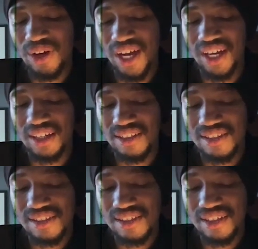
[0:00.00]

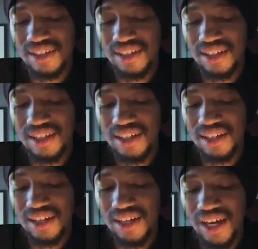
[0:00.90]
hands
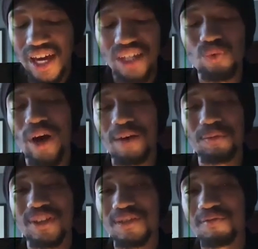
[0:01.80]
and
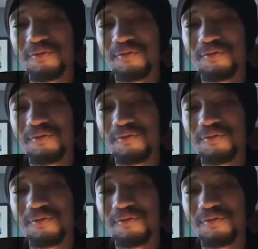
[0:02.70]
wept.